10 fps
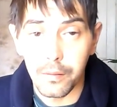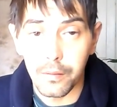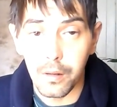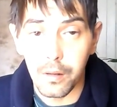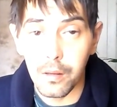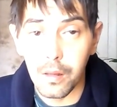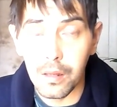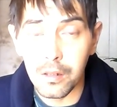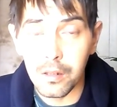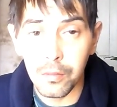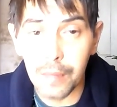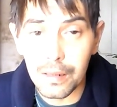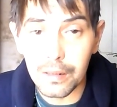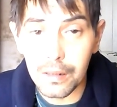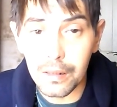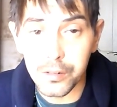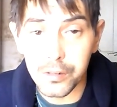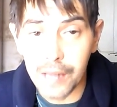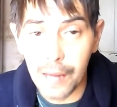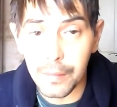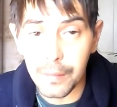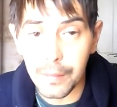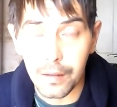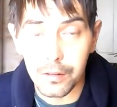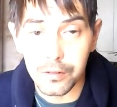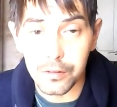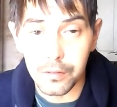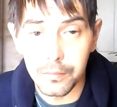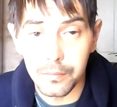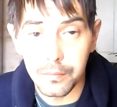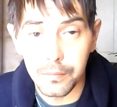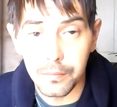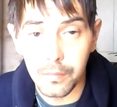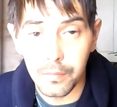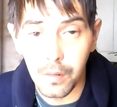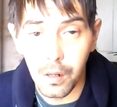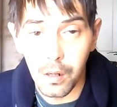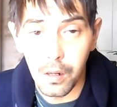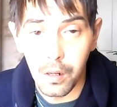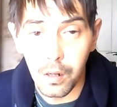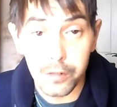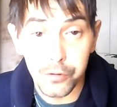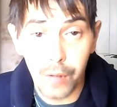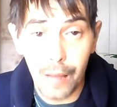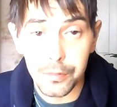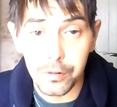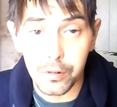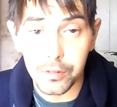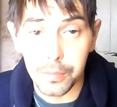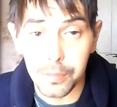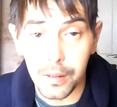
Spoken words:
In humanity is a timing mechanism, a trap, so to speak.